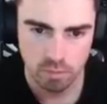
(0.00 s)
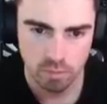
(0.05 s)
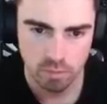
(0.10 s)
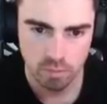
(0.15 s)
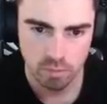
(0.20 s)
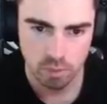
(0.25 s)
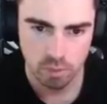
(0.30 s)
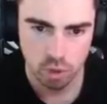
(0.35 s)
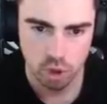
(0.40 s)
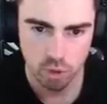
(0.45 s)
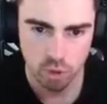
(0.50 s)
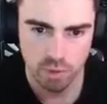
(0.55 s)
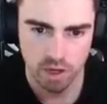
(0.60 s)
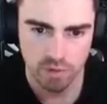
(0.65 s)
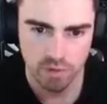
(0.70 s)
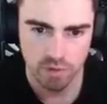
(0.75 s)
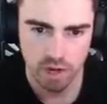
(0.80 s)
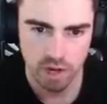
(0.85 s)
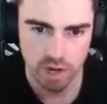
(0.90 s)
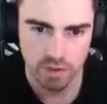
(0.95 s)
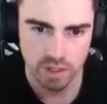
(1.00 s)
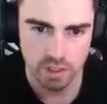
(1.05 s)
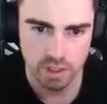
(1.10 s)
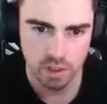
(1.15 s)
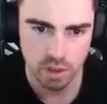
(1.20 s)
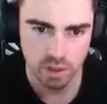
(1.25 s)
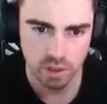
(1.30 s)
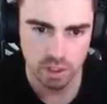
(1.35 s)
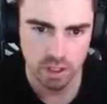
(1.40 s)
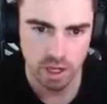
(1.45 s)
Should be able to find this
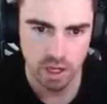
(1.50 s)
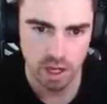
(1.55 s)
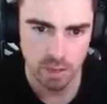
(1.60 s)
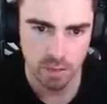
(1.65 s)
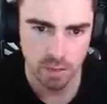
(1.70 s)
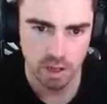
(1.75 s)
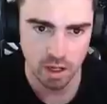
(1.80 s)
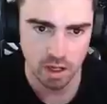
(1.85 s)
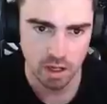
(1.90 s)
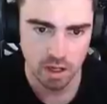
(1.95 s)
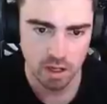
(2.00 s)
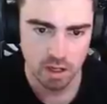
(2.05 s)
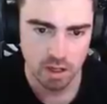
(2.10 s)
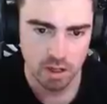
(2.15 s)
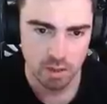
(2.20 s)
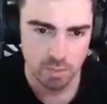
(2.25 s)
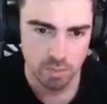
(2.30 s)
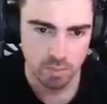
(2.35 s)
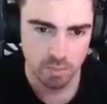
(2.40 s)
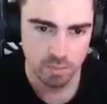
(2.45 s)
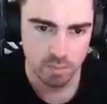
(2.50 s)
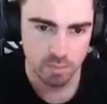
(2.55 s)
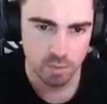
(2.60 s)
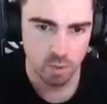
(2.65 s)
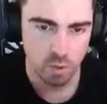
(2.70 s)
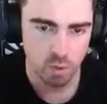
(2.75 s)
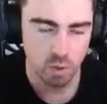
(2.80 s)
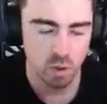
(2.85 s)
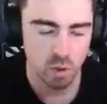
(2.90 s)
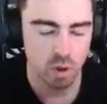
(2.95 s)
on the Karma.
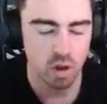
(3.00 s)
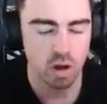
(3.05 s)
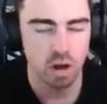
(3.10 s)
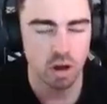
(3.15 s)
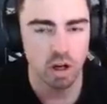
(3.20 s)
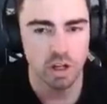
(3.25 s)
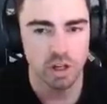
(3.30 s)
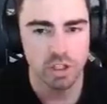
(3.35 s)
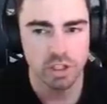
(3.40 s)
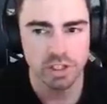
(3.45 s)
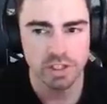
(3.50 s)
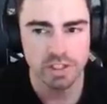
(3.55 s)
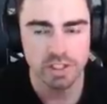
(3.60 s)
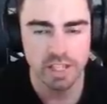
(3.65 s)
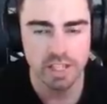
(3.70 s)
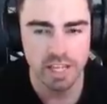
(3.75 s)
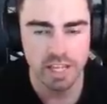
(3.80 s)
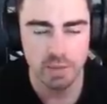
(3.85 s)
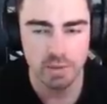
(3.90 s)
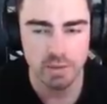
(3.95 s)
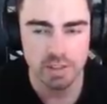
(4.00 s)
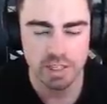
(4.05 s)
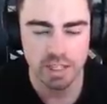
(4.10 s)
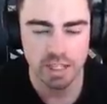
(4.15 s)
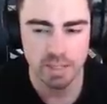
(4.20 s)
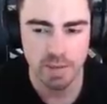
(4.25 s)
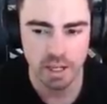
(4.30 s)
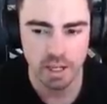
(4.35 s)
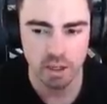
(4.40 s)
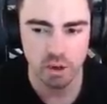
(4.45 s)
Oh, you could see he was
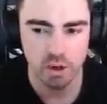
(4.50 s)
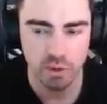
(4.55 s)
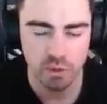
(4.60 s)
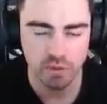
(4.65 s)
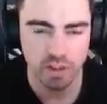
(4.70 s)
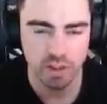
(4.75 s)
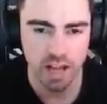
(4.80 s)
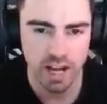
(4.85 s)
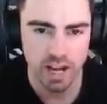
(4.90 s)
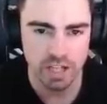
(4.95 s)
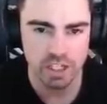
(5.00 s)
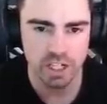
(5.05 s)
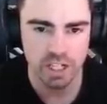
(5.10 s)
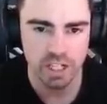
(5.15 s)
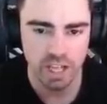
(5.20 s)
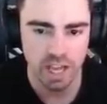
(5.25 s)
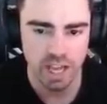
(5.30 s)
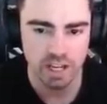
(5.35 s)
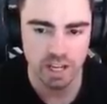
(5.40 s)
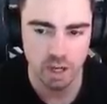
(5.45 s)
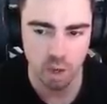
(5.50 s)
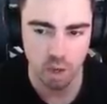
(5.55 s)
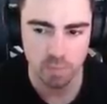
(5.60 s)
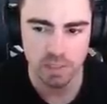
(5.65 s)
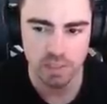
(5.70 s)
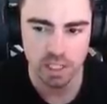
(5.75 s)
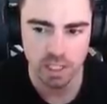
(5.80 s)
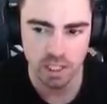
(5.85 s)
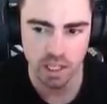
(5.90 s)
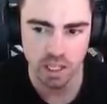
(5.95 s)
thinking about Q flashing and
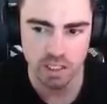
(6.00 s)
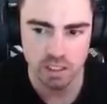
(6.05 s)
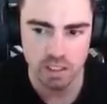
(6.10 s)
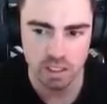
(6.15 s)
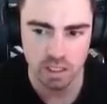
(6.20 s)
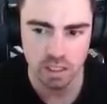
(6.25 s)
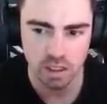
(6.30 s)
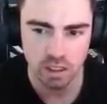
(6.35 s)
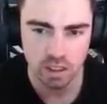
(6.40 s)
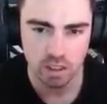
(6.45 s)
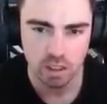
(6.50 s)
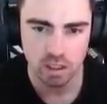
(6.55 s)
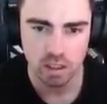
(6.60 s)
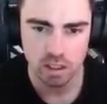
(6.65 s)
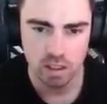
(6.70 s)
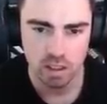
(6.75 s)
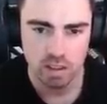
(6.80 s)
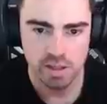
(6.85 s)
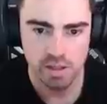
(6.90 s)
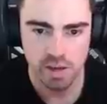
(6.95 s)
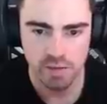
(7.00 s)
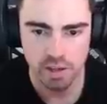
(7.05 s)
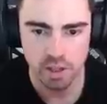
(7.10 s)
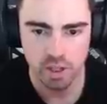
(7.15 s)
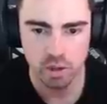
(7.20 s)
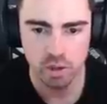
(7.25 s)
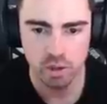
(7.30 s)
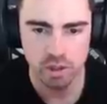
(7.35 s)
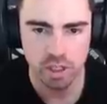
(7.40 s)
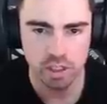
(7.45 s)
opted against it. Definitely a
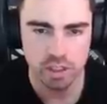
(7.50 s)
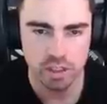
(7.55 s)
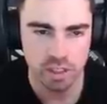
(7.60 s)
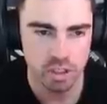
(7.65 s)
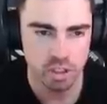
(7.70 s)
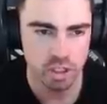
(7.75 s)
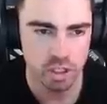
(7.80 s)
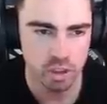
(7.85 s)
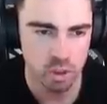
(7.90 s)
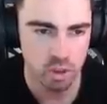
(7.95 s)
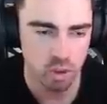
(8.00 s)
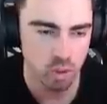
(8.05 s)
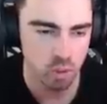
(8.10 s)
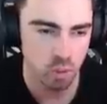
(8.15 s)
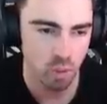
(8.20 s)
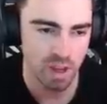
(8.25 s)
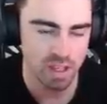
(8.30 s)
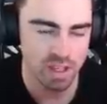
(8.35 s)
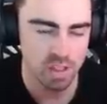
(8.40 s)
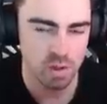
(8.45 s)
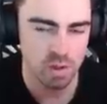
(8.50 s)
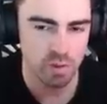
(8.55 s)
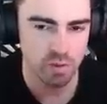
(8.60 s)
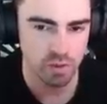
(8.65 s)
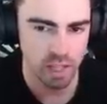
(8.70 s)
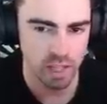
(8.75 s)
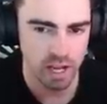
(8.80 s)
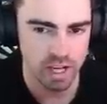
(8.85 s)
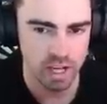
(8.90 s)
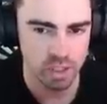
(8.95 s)
good decision. Don't waste your
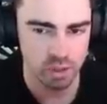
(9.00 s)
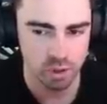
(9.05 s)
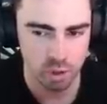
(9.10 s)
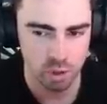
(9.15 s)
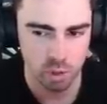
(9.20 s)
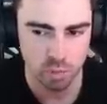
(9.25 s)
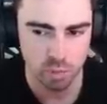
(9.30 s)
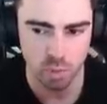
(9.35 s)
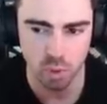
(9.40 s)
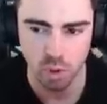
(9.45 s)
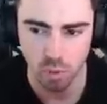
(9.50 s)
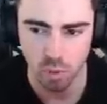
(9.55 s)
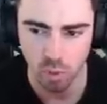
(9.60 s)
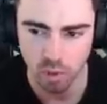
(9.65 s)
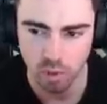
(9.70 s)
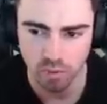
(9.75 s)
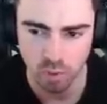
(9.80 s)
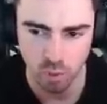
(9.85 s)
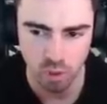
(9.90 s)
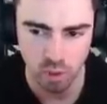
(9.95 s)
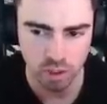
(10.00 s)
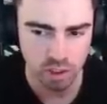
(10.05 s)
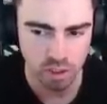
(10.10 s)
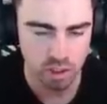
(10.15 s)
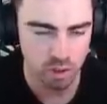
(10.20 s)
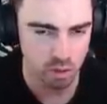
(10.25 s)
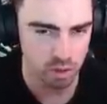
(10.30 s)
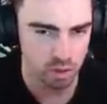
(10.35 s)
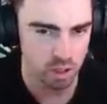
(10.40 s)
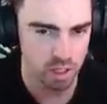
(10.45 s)
flash on a support one-for-one
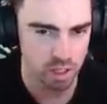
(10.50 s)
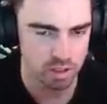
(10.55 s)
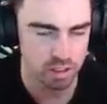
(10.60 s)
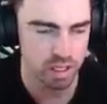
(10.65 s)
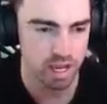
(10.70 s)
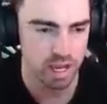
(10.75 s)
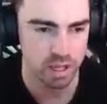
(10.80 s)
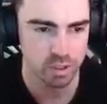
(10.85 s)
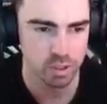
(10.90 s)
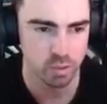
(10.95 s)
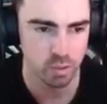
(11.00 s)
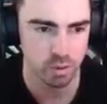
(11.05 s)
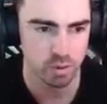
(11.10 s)
kill as a Yasuo.